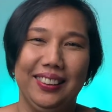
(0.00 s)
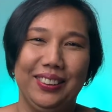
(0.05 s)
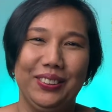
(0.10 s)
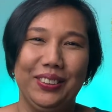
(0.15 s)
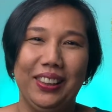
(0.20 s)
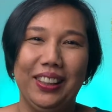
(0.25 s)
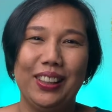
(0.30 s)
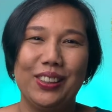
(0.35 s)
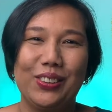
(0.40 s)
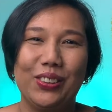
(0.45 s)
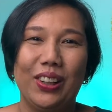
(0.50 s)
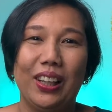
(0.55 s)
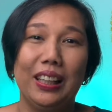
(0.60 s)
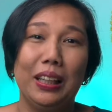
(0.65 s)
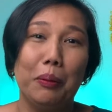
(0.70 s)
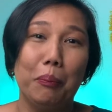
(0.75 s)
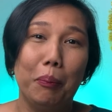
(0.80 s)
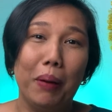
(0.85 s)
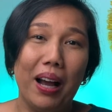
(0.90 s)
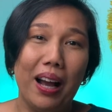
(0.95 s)
Okay, so
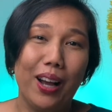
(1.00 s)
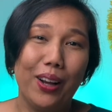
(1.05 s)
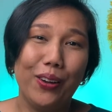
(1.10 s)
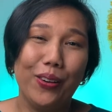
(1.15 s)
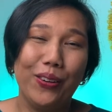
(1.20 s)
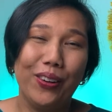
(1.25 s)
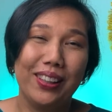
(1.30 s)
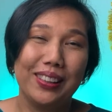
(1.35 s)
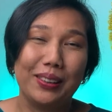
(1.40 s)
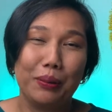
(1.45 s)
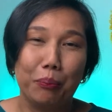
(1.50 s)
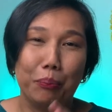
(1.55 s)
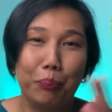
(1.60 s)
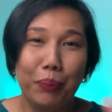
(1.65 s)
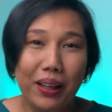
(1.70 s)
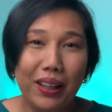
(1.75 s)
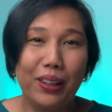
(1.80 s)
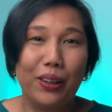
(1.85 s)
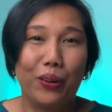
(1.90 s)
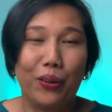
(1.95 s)
alimango is the
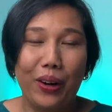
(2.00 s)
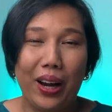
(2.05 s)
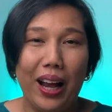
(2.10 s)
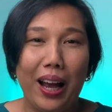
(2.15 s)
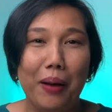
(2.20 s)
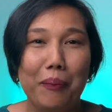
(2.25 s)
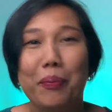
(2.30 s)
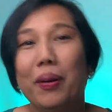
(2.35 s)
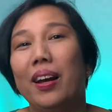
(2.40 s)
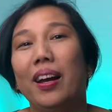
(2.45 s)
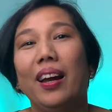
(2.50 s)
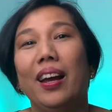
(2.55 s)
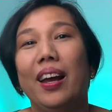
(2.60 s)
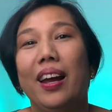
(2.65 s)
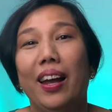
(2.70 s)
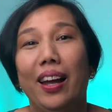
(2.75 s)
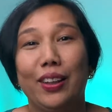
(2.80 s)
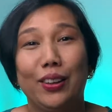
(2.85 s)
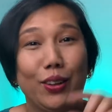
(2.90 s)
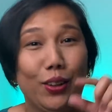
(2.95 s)
big crab
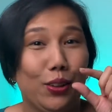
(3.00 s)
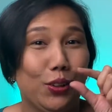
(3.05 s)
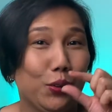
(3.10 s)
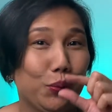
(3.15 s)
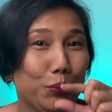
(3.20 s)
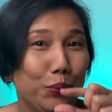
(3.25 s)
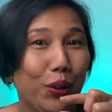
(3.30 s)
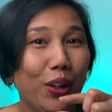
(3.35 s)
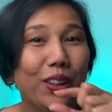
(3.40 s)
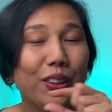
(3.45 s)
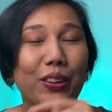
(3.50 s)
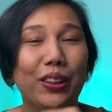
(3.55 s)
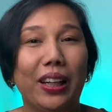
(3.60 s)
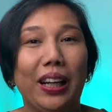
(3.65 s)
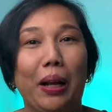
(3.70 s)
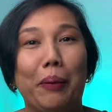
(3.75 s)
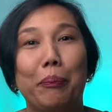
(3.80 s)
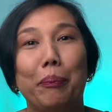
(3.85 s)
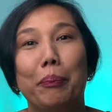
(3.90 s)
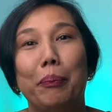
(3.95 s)
and the smaller
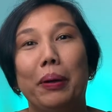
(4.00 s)
crab.